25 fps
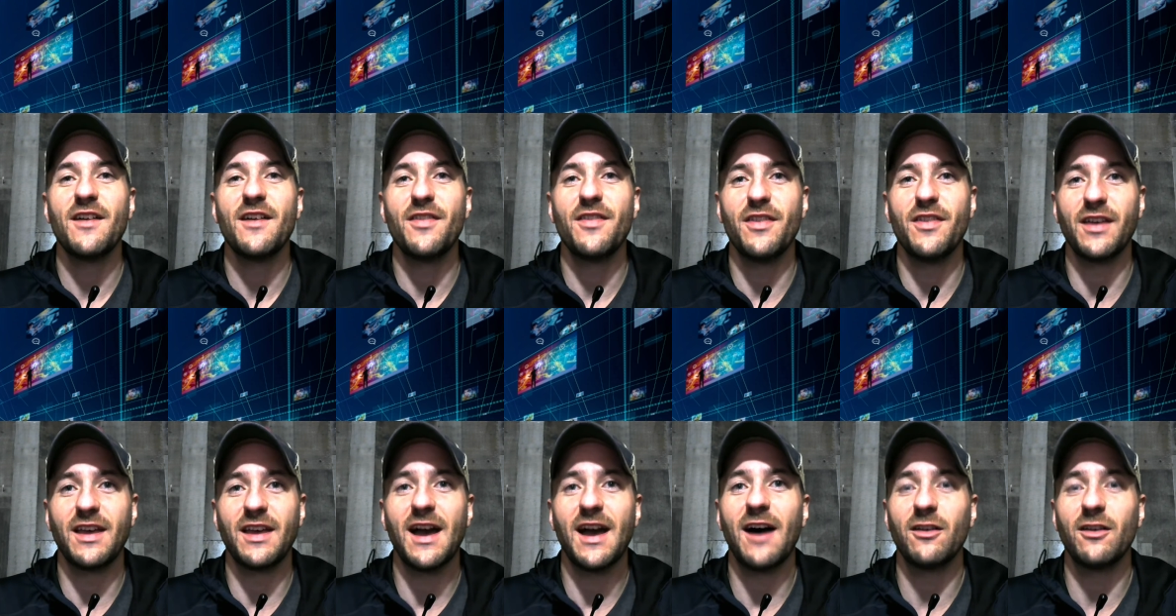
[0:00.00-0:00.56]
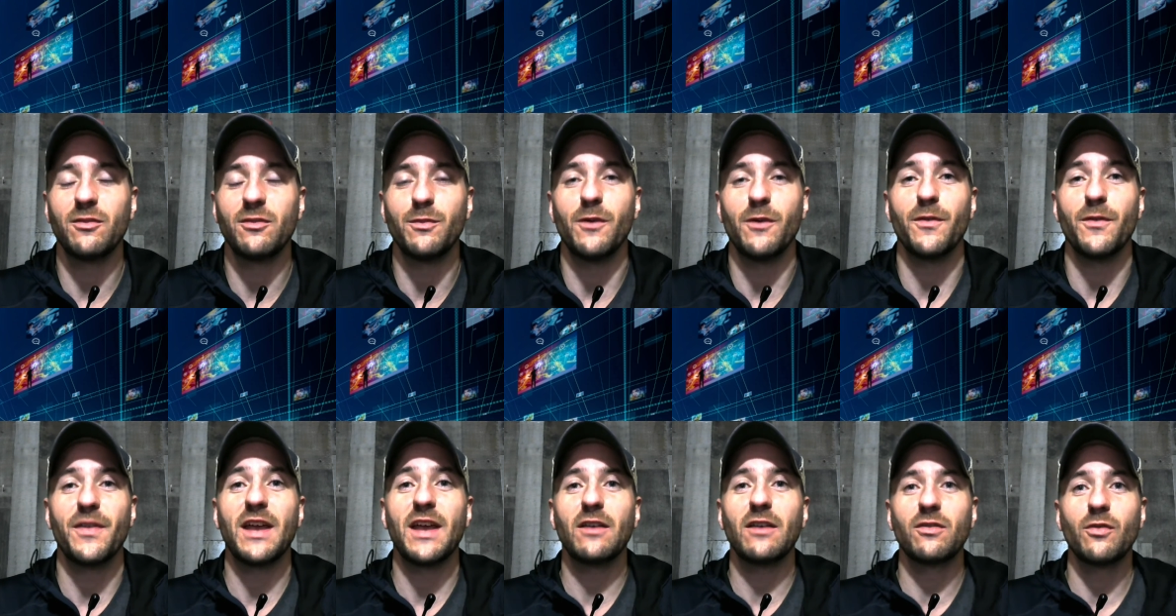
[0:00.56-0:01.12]
the gospel.
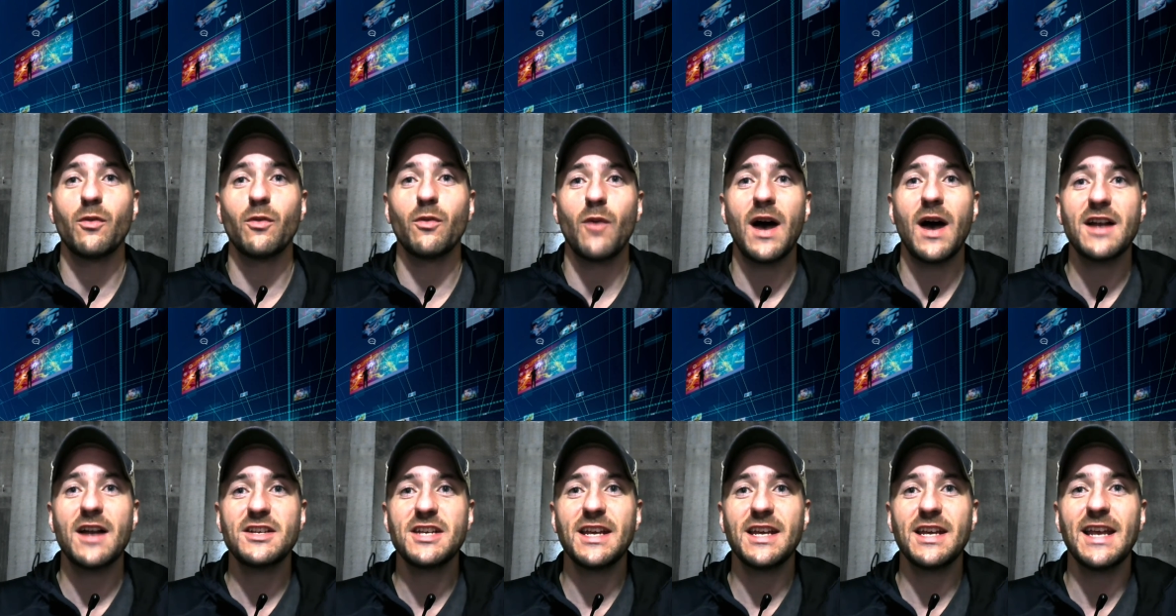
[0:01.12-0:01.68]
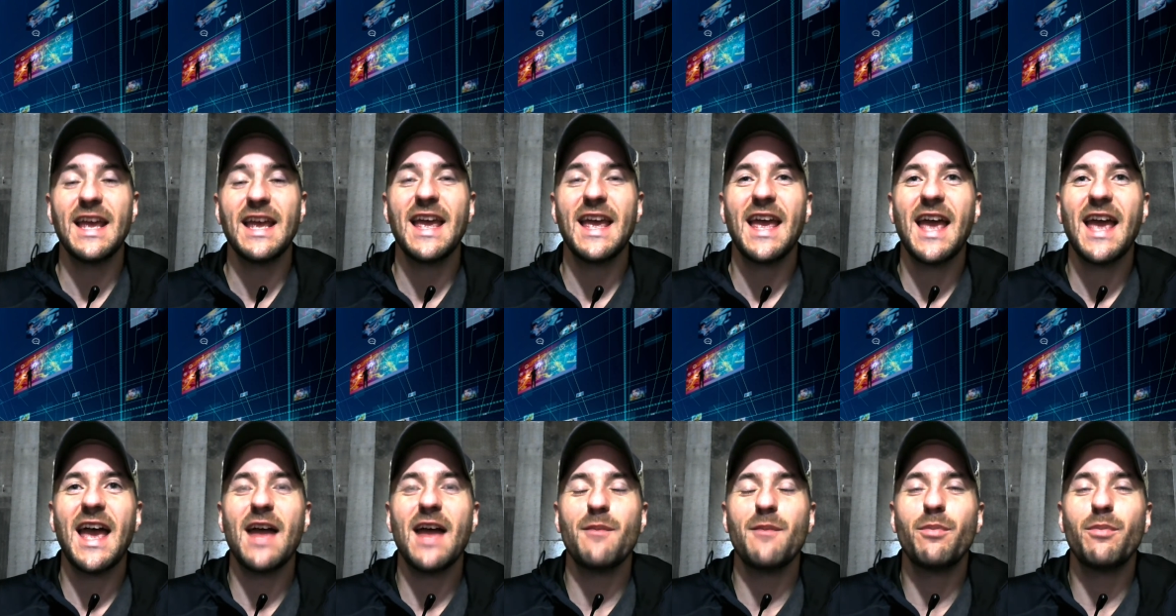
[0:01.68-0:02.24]
Thanks for watching,
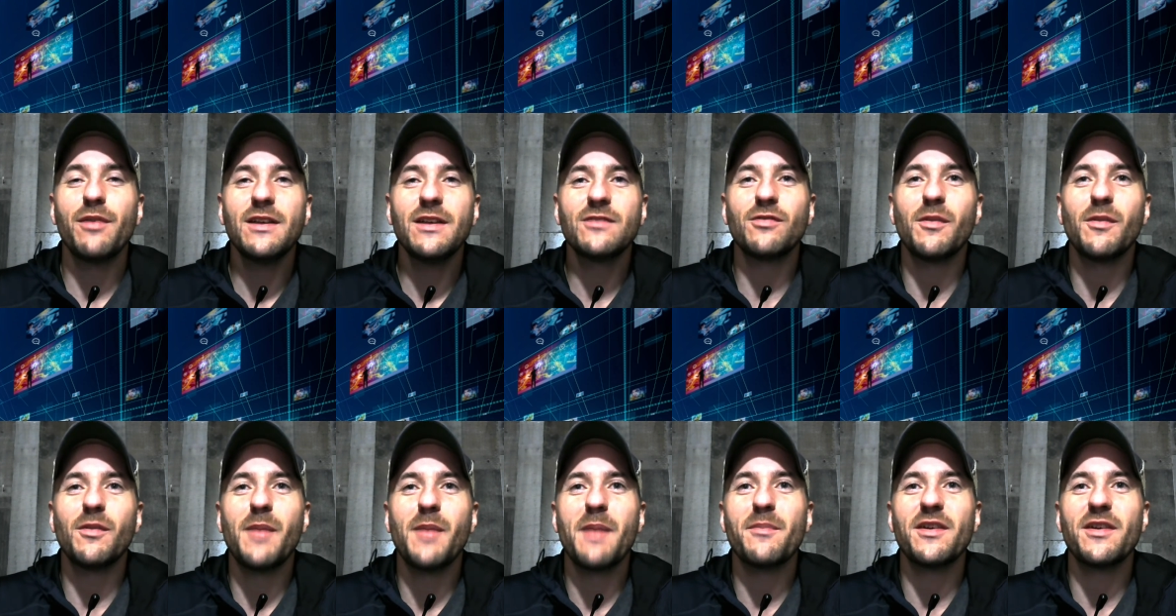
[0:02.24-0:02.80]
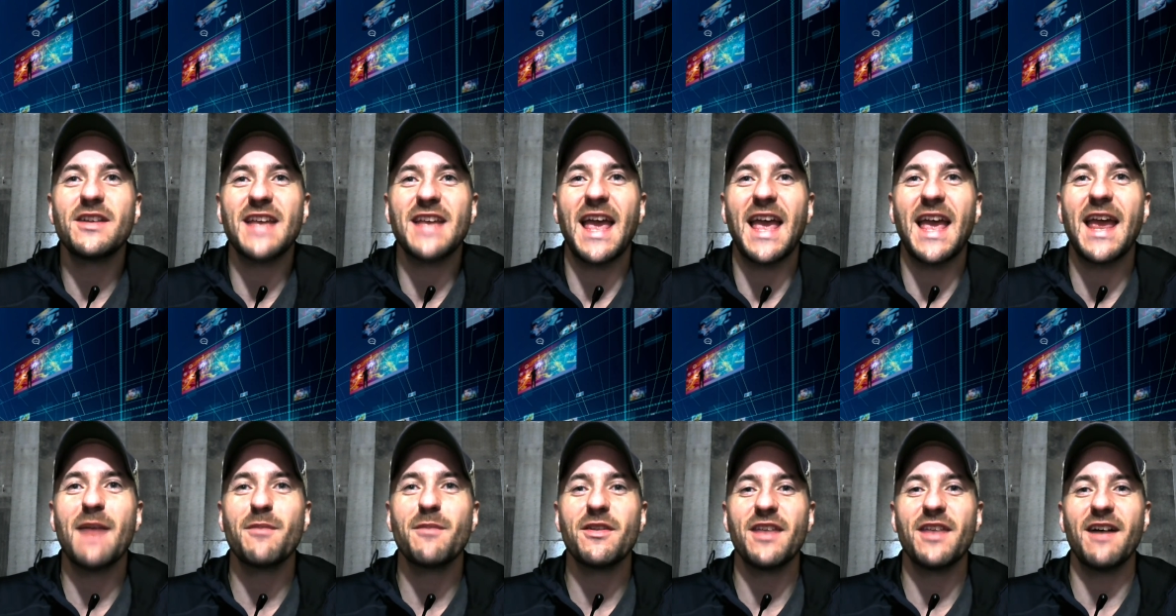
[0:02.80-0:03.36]
and please remember to
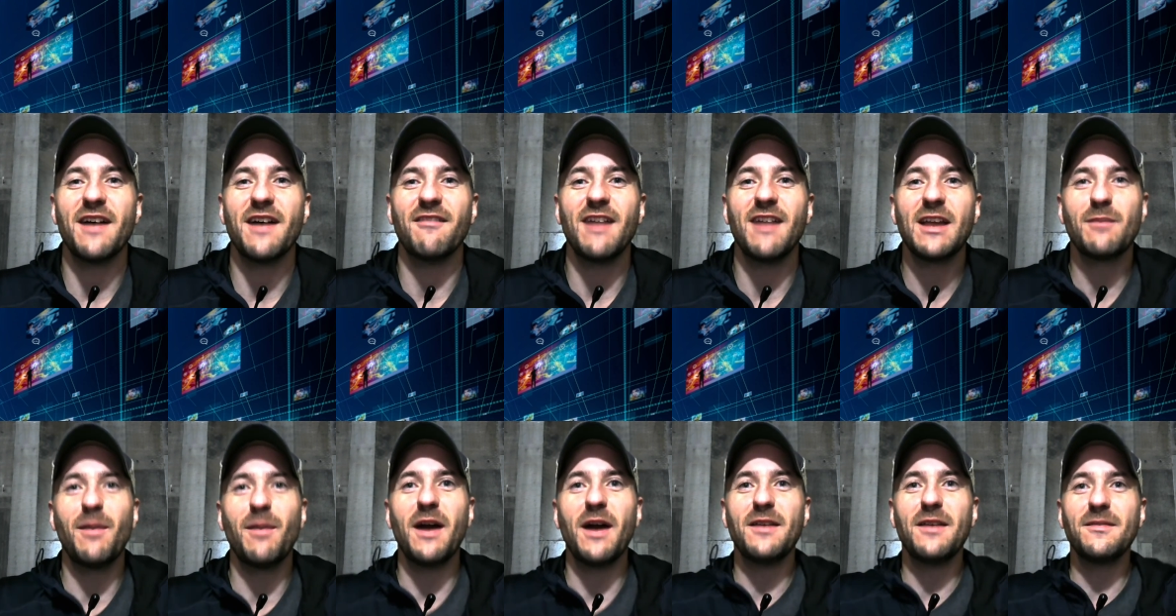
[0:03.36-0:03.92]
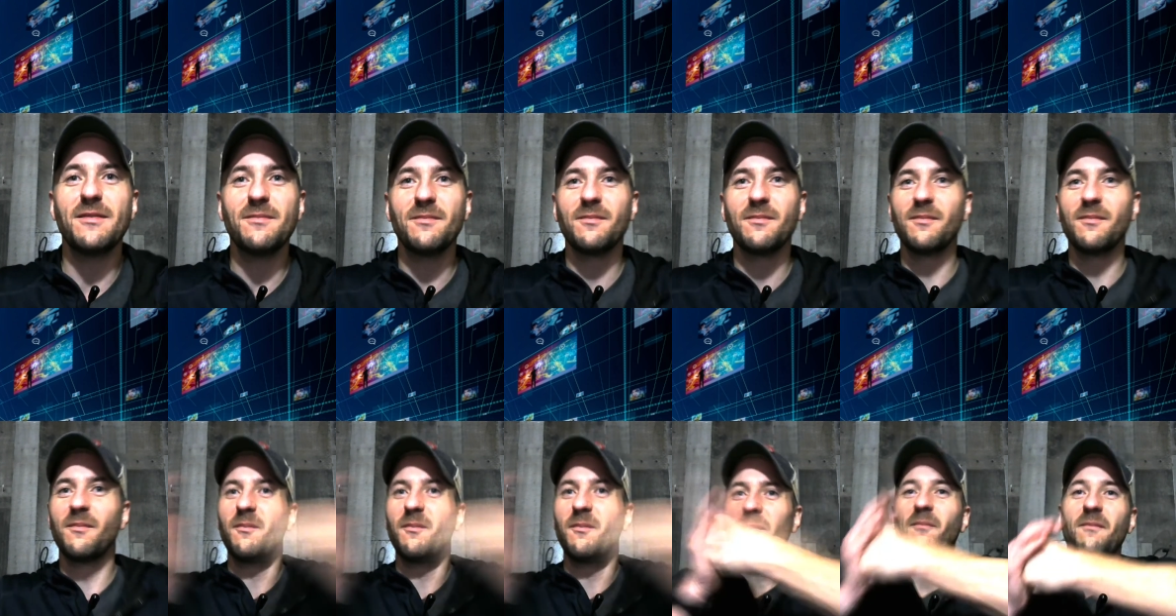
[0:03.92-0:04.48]
hammer that like button
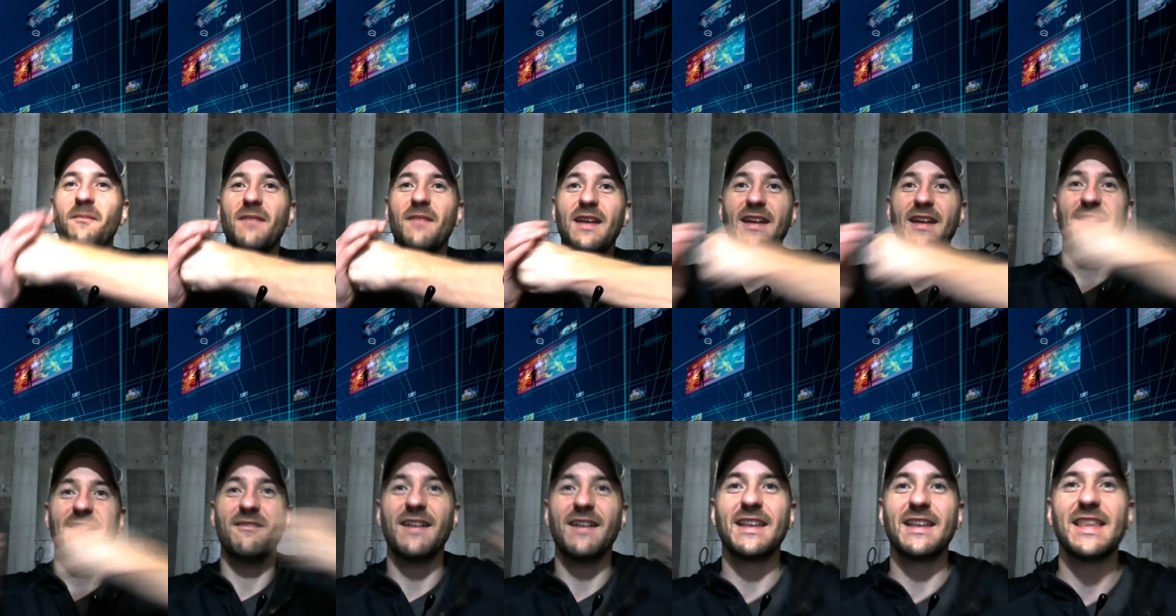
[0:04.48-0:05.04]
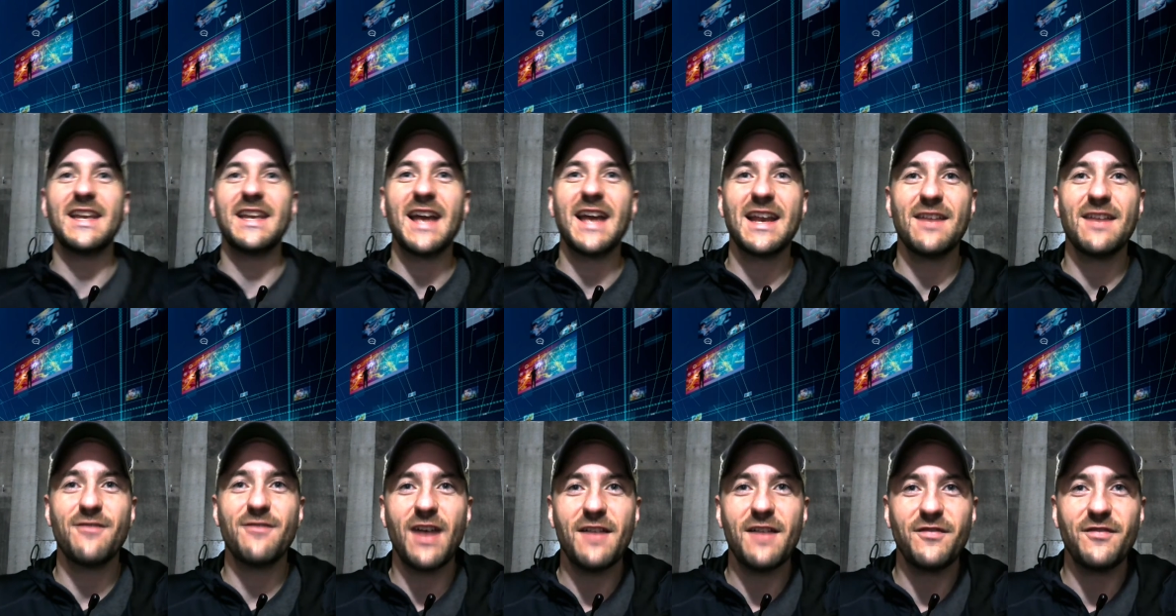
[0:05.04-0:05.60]
like the
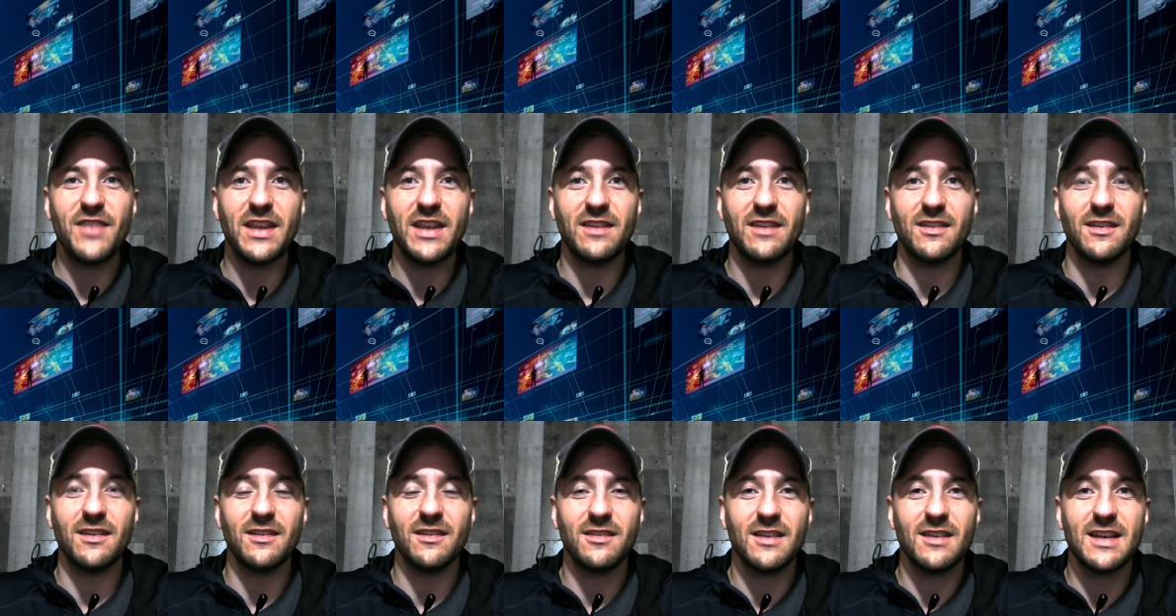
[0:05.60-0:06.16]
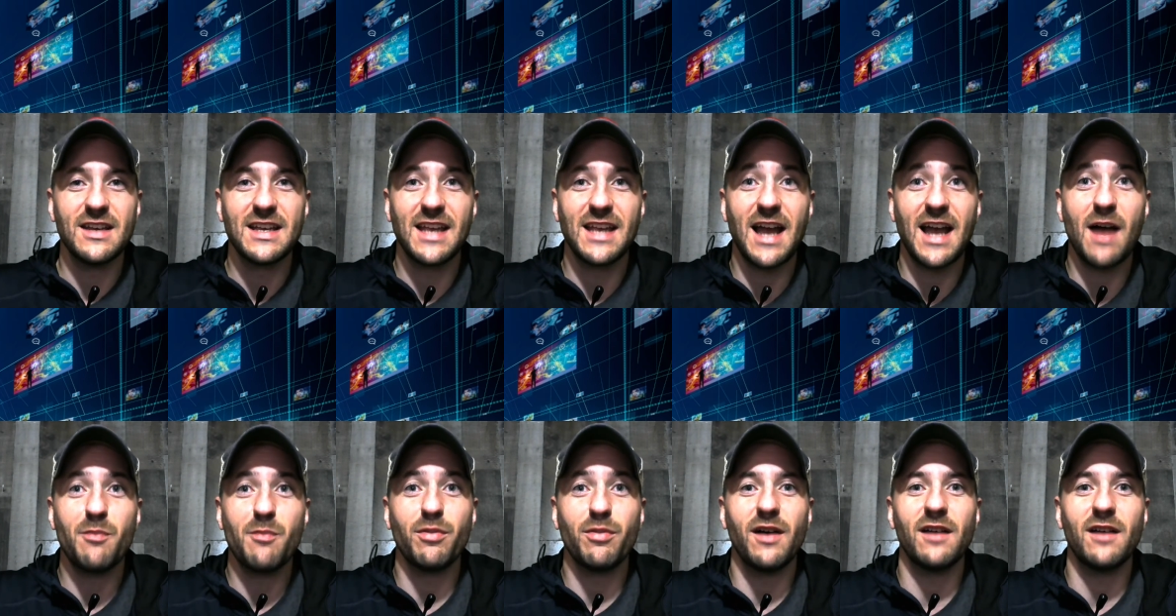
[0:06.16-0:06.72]
95 Theses.
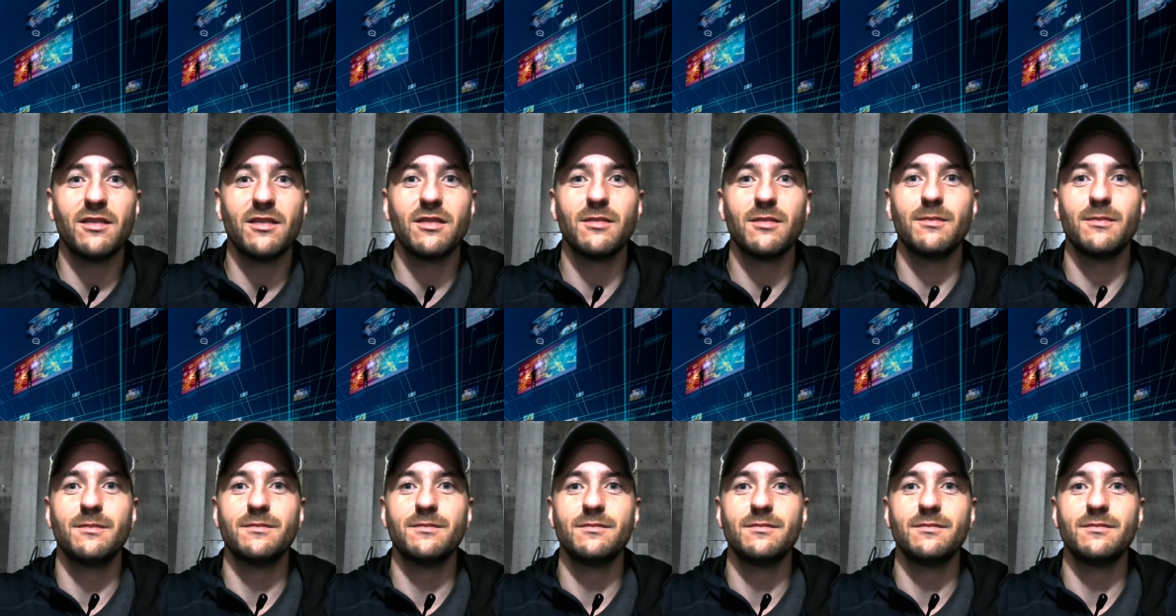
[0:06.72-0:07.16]
God bless.